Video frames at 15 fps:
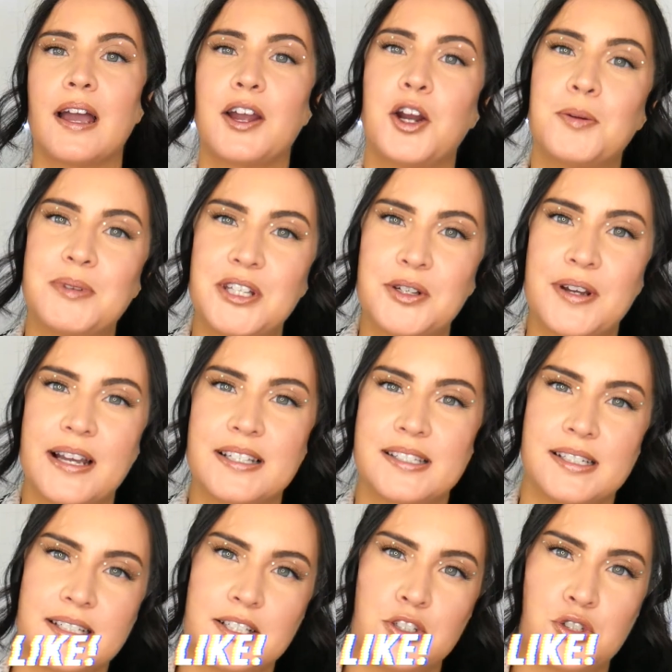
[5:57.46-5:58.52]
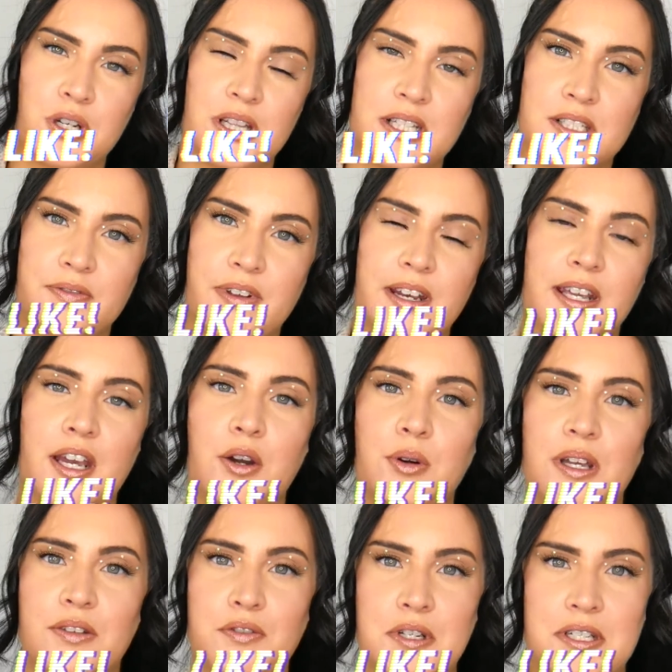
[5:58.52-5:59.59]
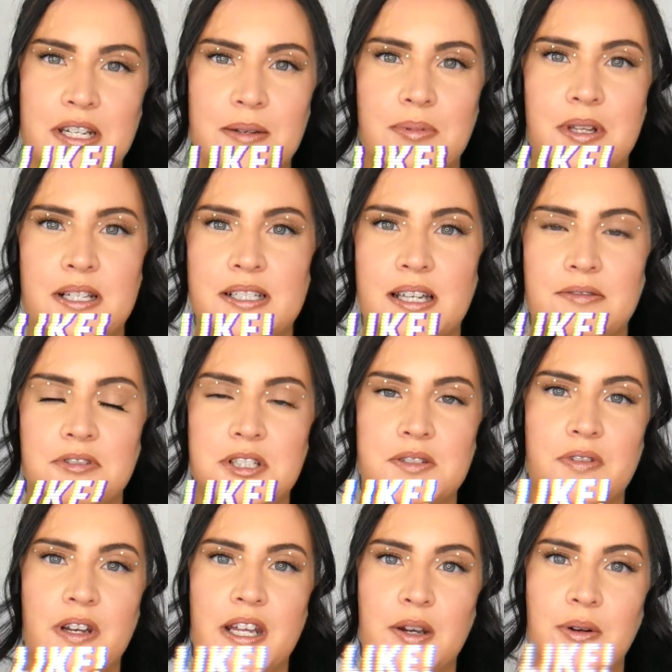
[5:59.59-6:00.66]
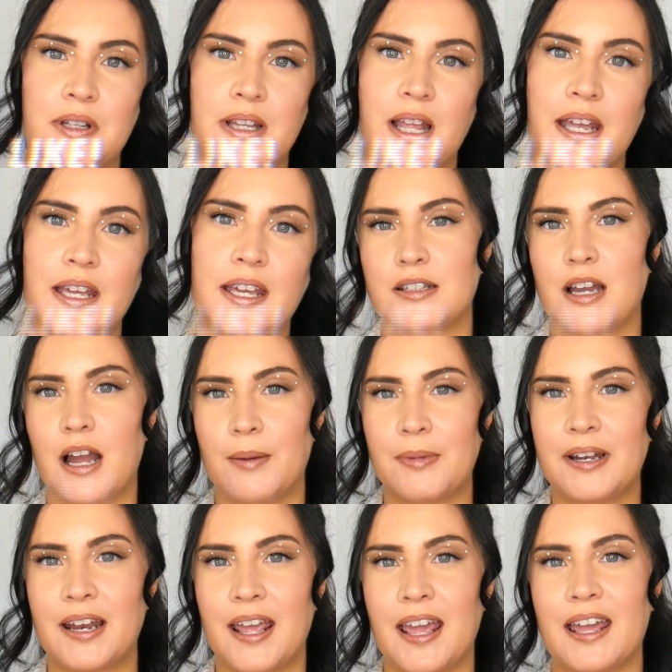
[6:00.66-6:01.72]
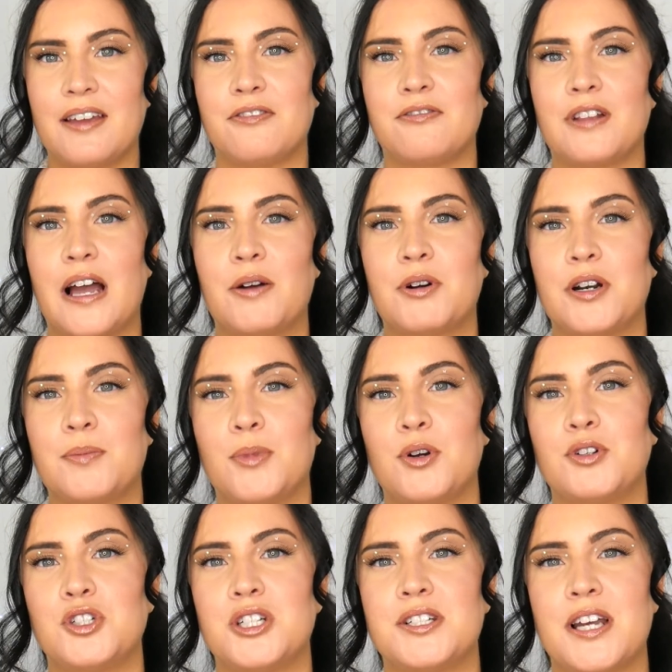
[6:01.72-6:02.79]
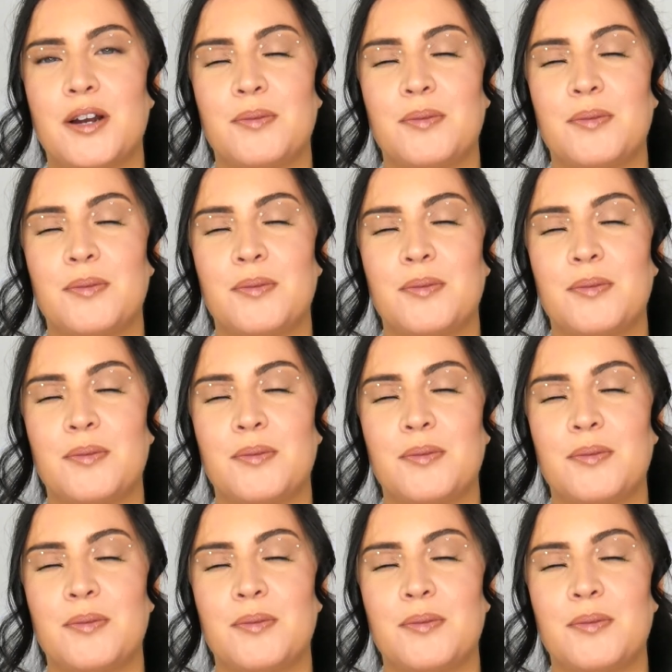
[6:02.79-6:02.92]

hope that you guys did enjoy this video. If you did, please give this video a like. Comment a flower emoji down